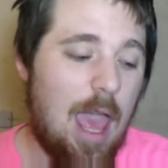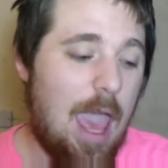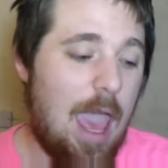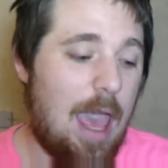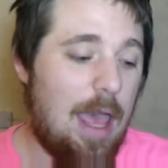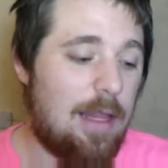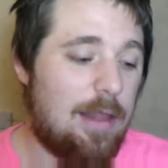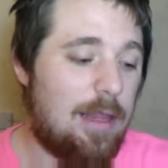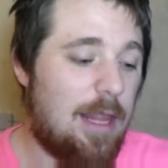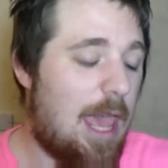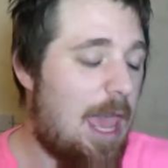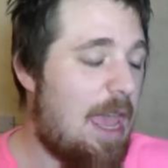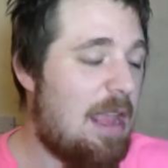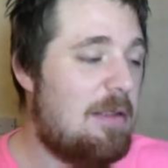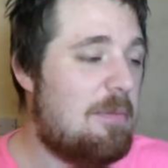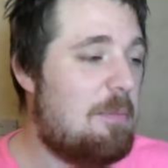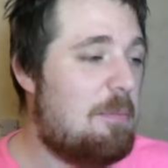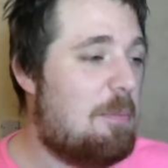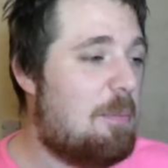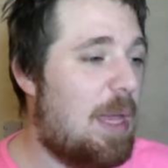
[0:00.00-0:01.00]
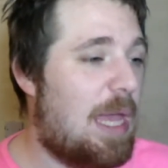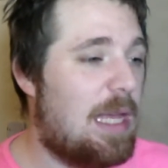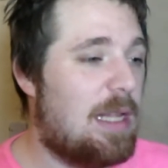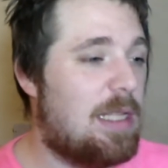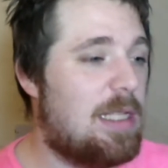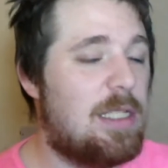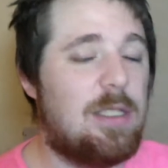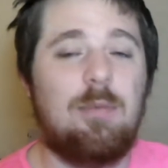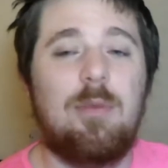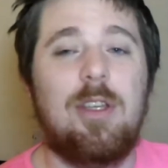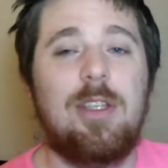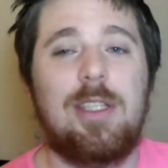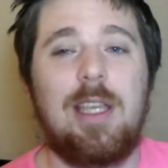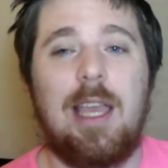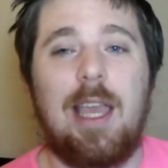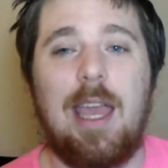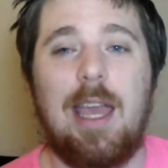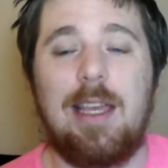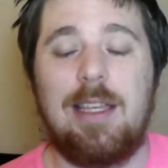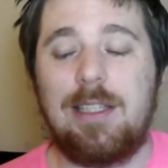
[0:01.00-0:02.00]
And then Bailey's
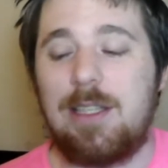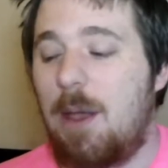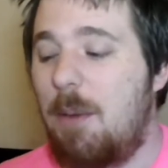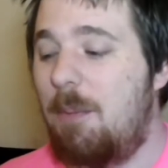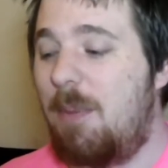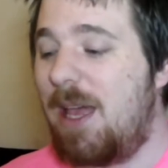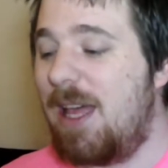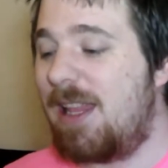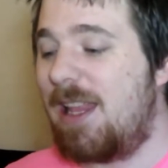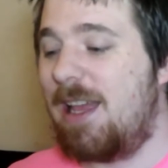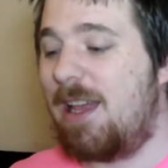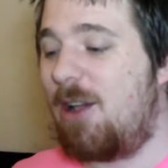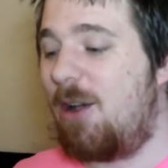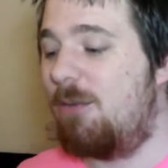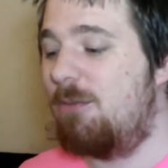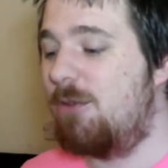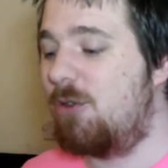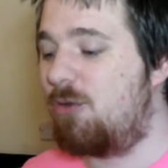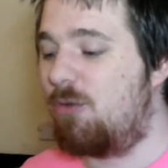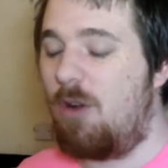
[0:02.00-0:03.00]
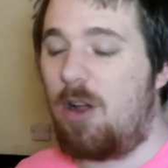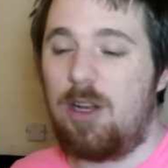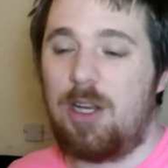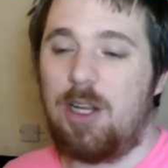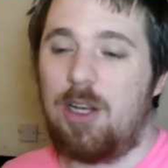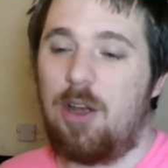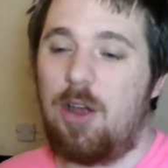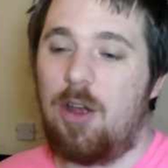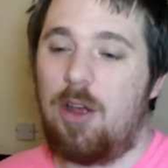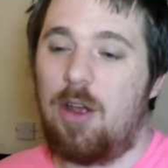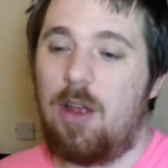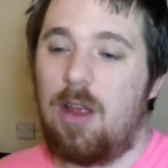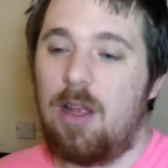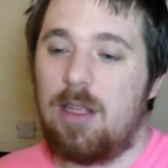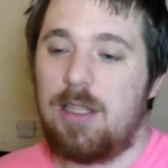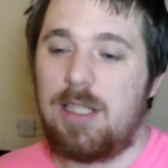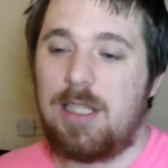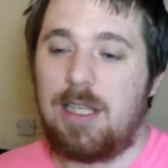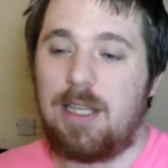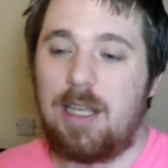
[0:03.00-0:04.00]
music hits. Bailey comes running up
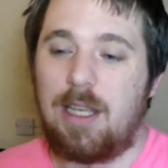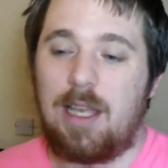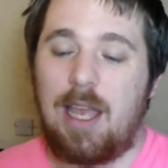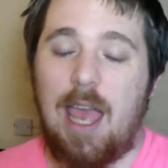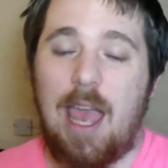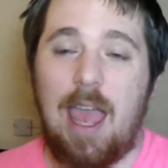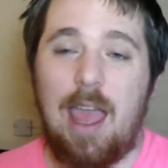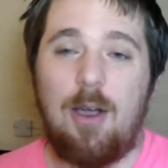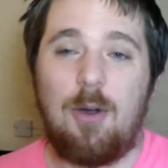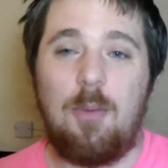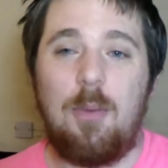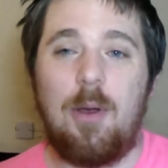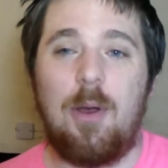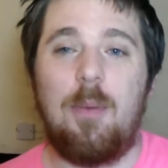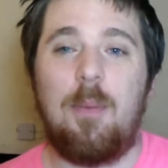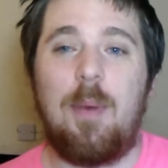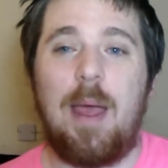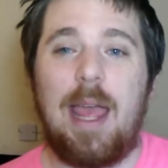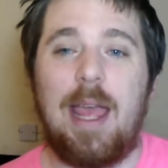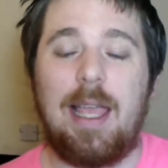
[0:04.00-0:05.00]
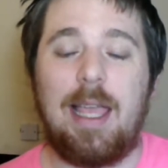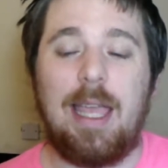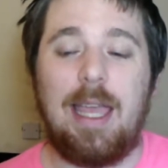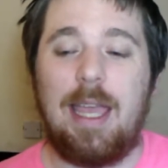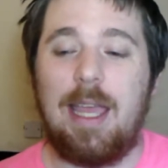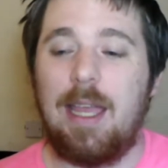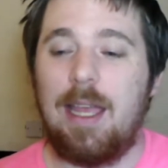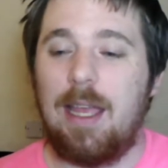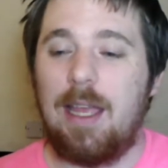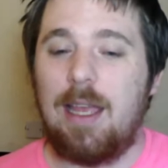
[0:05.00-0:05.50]
to help out Becky.